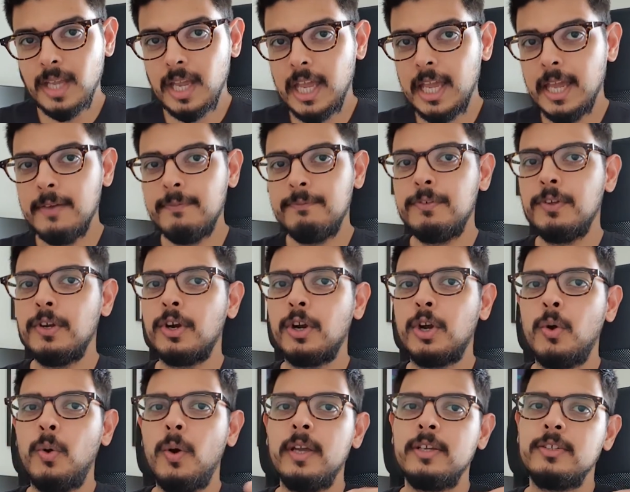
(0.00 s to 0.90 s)
if you're
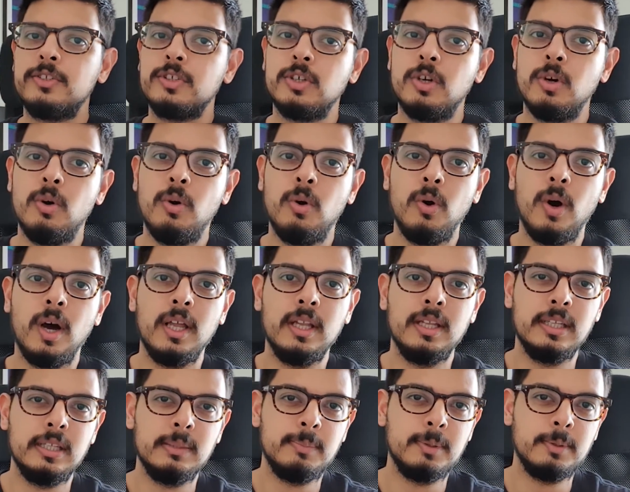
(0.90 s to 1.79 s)
going to go a
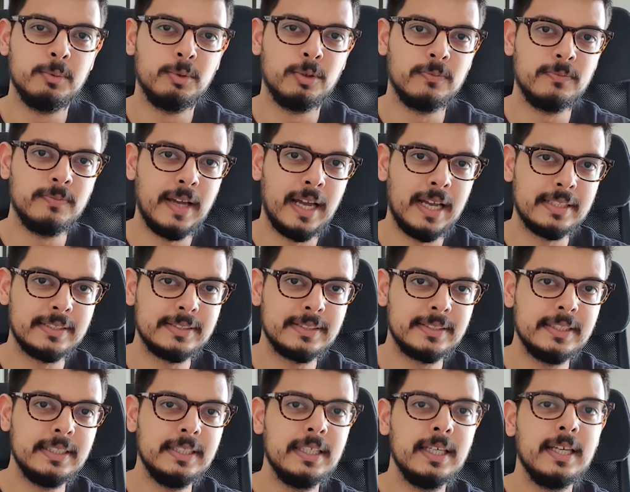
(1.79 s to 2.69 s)
little bit more
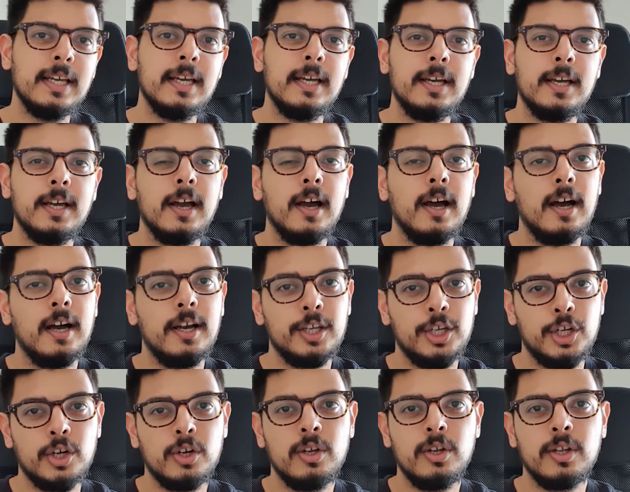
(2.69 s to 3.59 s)
fancy,
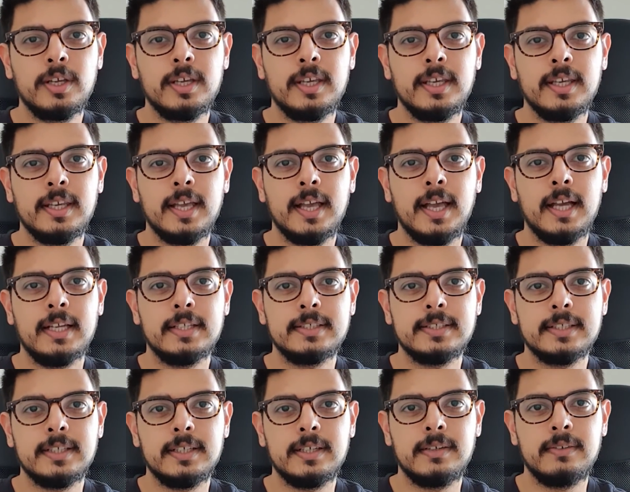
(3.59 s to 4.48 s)
you're looking
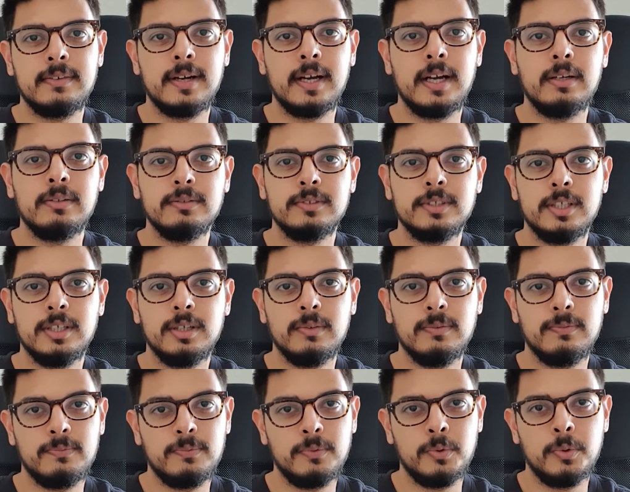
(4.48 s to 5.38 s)
at around
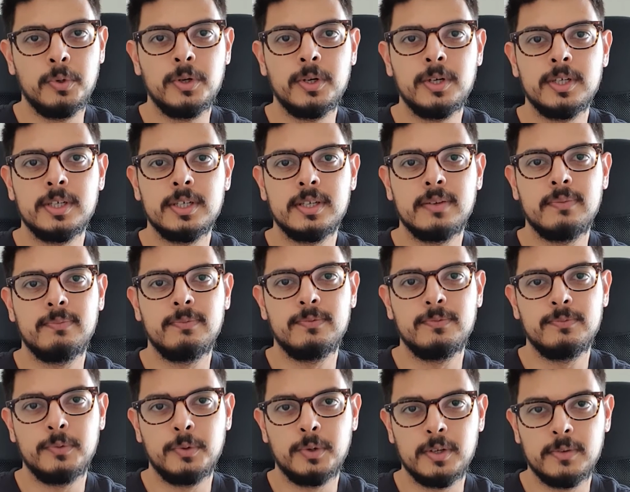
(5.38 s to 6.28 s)

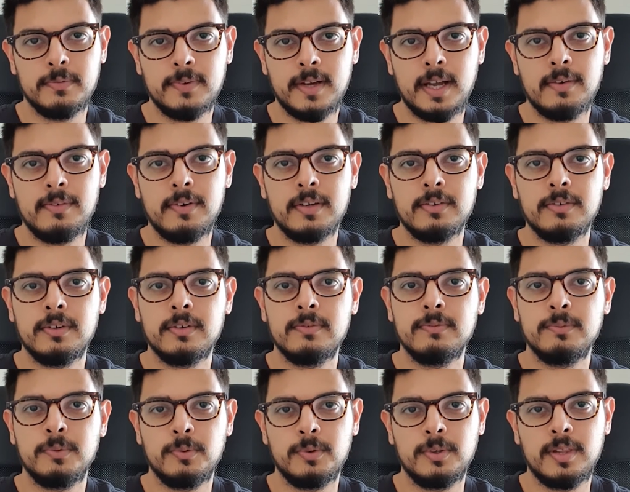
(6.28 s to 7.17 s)
4,500,
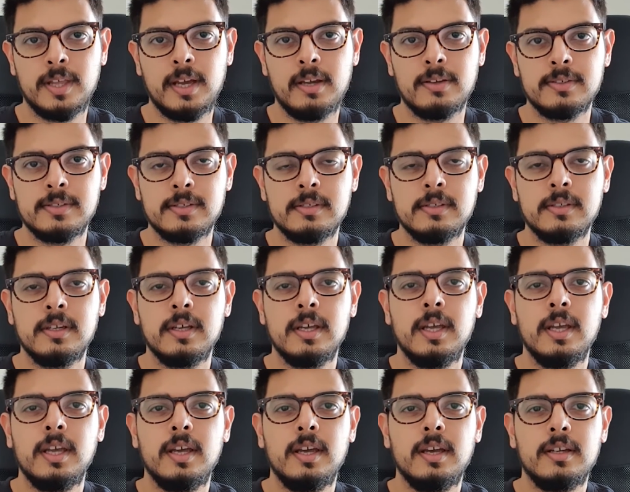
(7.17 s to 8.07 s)
4,000
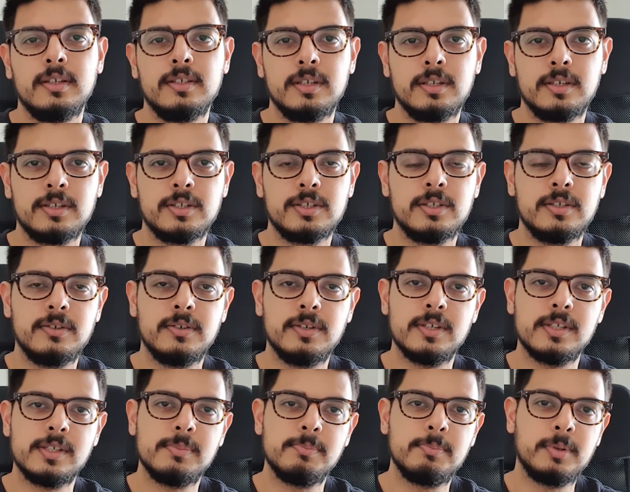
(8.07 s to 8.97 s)
Turkish
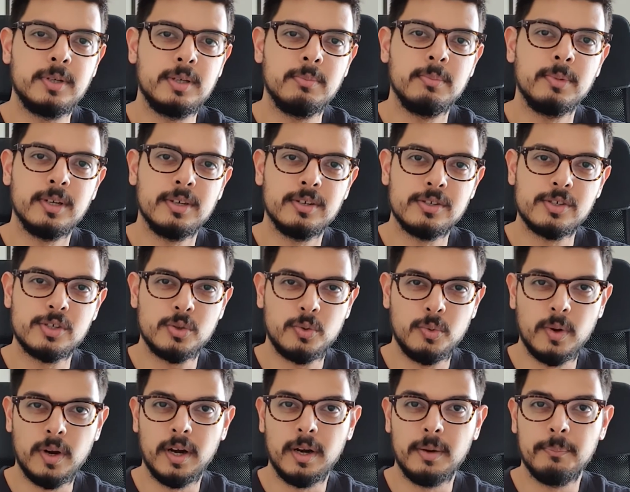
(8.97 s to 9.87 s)
liras per meter
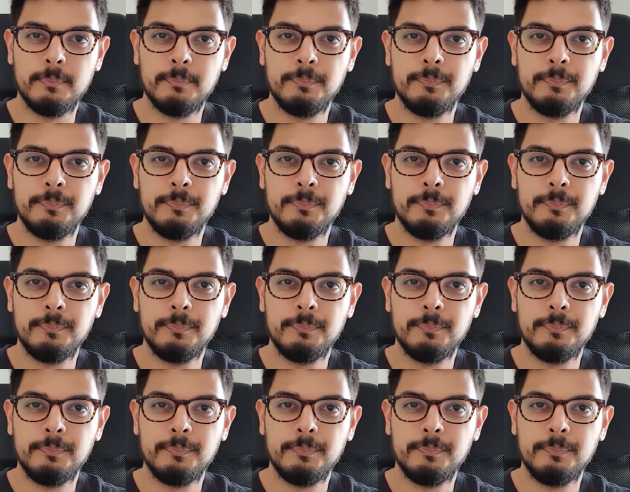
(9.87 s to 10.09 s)
square.